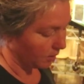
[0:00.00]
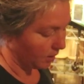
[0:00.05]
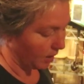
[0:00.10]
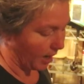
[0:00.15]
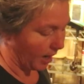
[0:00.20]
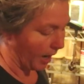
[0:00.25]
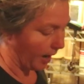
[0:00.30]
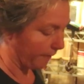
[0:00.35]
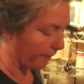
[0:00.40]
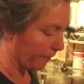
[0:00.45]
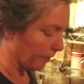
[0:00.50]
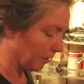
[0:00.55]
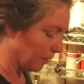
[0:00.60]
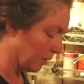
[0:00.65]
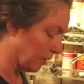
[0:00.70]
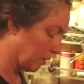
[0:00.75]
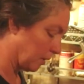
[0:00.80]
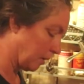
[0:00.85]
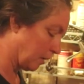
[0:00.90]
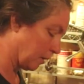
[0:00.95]
half
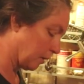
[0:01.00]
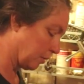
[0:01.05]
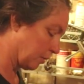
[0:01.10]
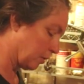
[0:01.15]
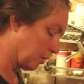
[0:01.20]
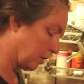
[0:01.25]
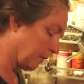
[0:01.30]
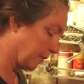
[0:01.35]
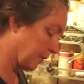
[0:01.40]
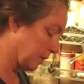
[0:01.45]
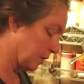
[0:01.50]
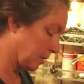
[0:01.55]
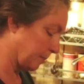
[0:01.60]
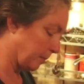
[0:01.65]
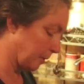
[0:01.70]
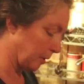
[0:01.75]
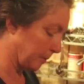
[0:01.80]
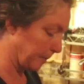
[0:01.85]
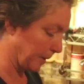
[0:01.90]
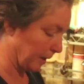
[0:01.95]
in 2 different
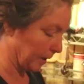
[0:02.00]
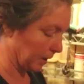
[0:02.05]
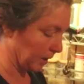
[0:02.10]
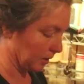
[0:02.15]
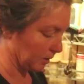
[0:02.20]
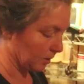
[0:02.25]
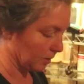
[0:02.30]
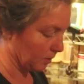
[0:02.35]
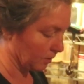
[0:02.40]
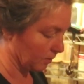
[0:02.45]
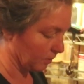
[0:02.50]
Ziploc baggies.